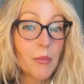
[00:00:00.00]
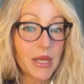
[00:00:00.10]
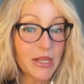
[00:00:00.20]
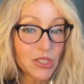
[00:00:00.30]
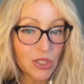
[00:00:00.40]

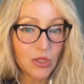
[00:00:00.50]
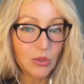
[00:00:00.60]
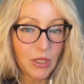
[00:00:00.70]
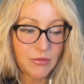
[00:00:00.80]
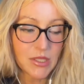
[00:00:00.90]
But I
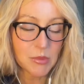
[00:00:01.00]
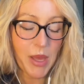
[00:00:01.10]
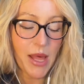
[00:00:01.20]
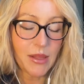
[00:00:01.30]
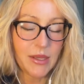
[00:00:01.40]
do love this
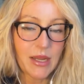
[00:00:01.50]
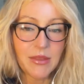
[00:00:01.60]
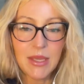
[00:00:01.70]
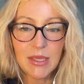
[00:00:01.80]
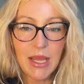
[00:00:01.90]
palette. I
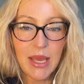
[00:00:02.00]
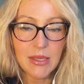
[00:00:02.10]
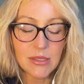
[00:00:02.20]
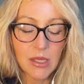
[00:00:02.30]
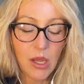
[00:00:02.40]
think it
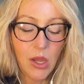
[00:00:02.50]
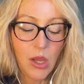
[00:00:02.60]
has